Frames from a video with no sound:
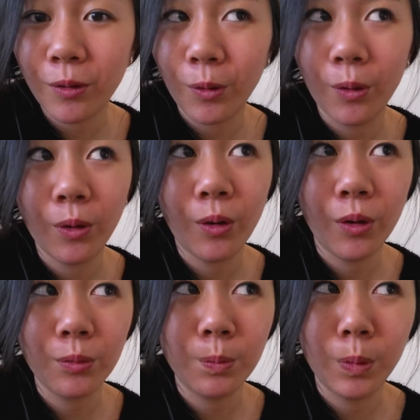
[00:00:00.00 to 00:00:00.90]

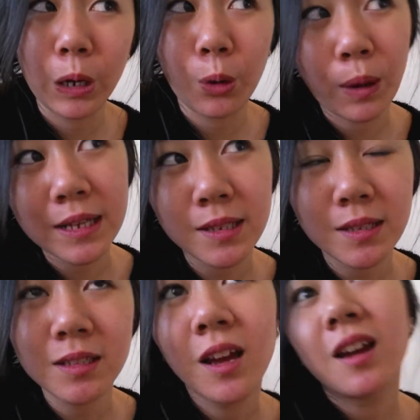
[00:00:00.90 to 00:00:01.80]
or
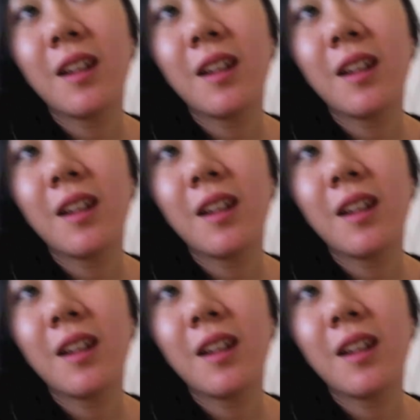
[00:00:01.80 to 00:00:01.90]
requests,